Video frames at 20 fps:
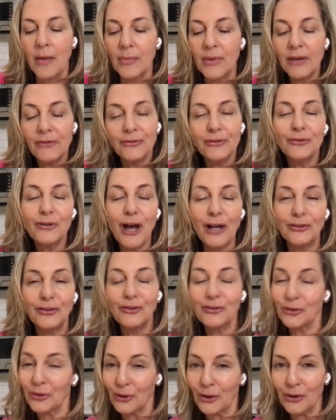If you're not
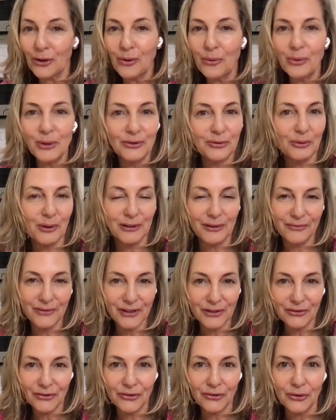sure which one of
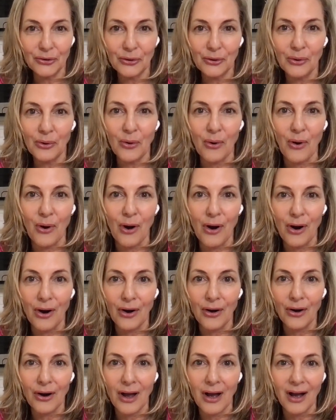these 2,
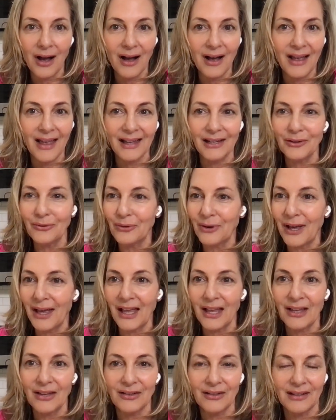or
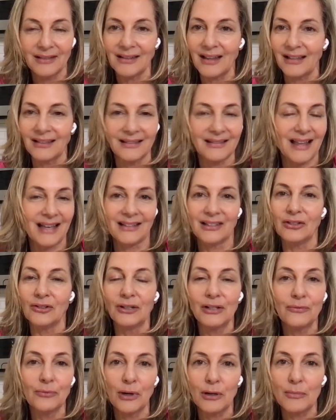anyway, like you
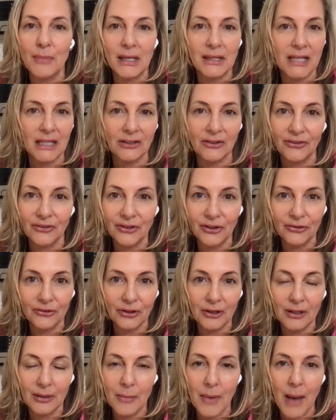don't even want to make that
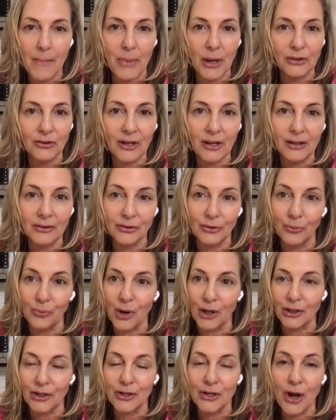decision, but you
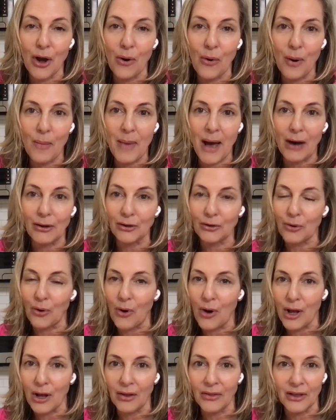want to know about an
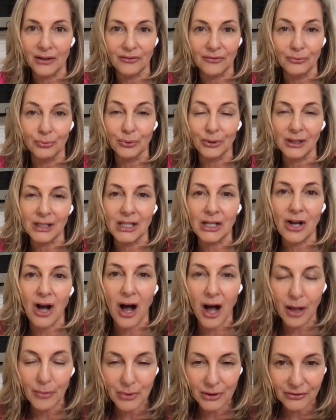oil that's really
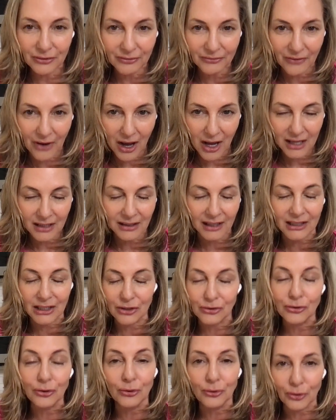common to find, like
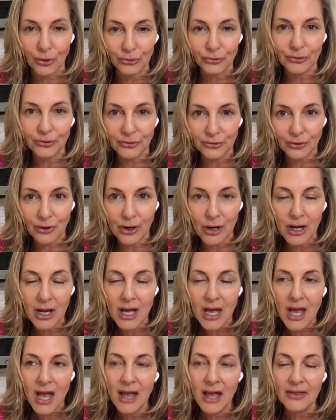in your grocery store,
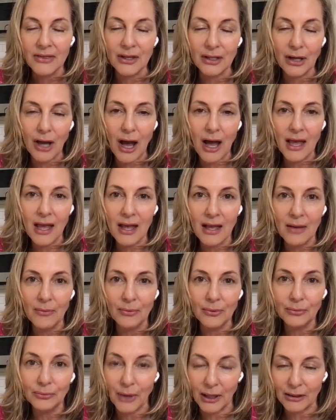then I
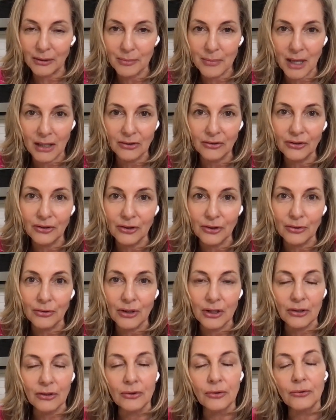will recommend to you
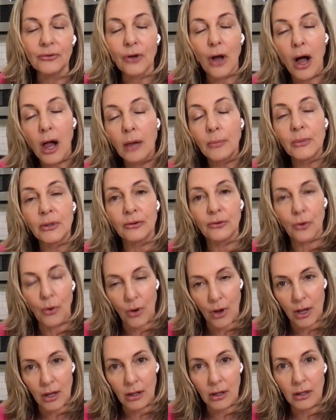that you use almond
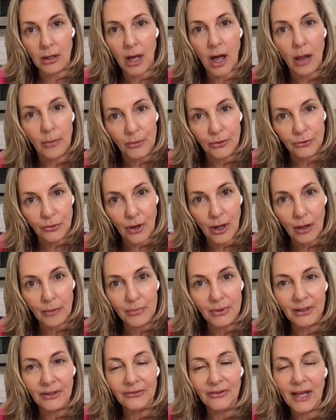oil,
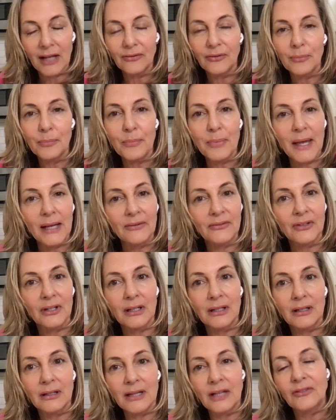because that's
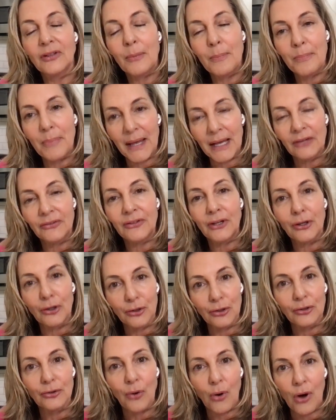a basic
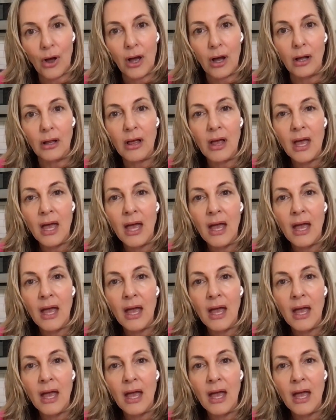good oil.